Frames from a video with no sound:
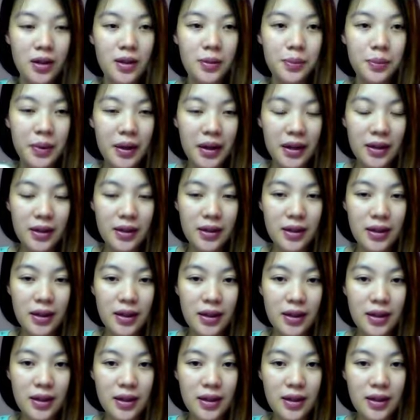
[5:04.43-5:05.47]
But
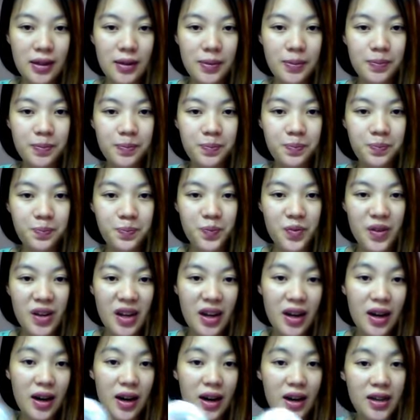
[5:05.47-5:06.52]

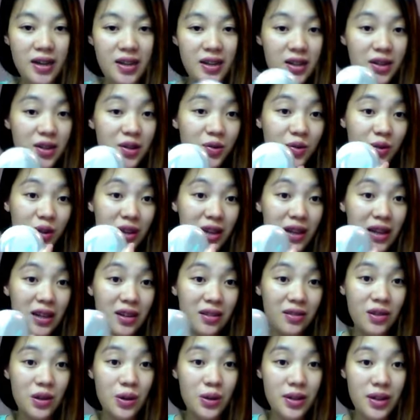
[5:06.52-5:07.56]
yeah, I didn't really
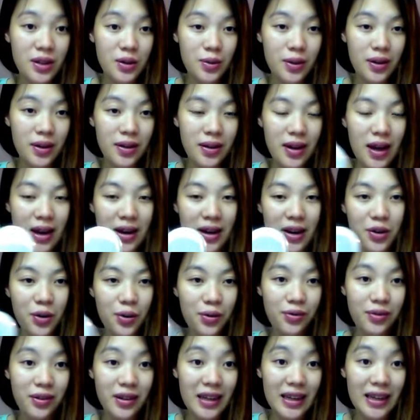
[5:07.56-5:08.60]
use this one and I
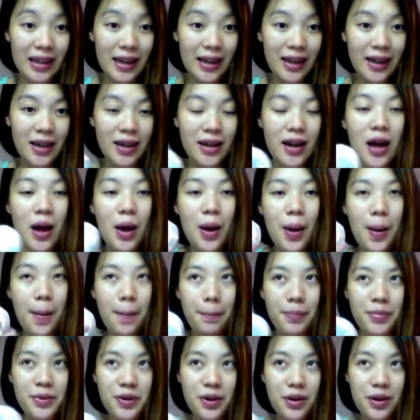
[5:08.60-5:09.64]
don't really like it.
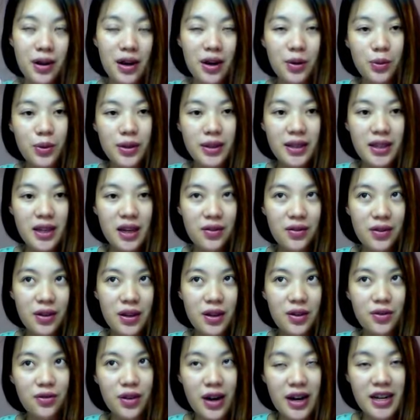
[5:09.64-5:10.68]
So I would give it
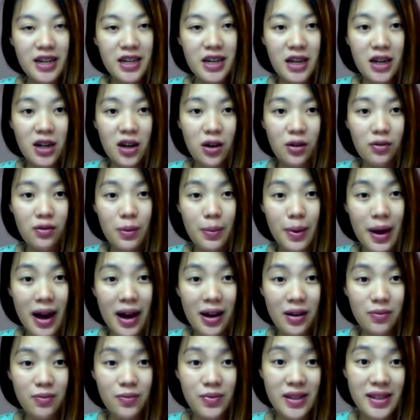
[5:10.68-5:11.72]
a rating of
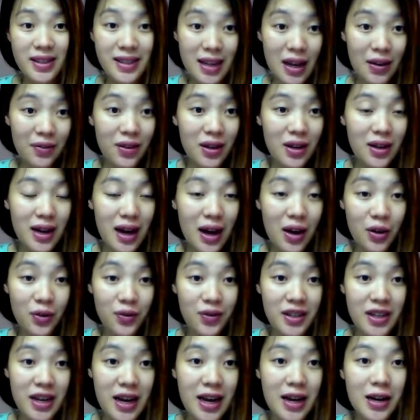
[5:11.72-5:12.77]
about 7 out of
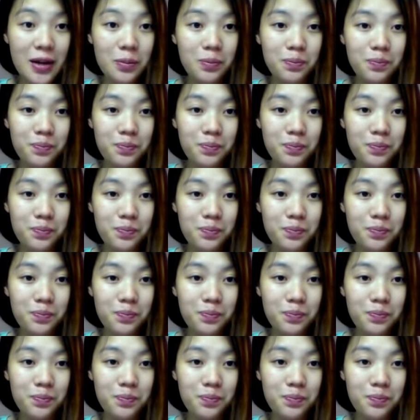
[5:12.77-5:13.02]
10.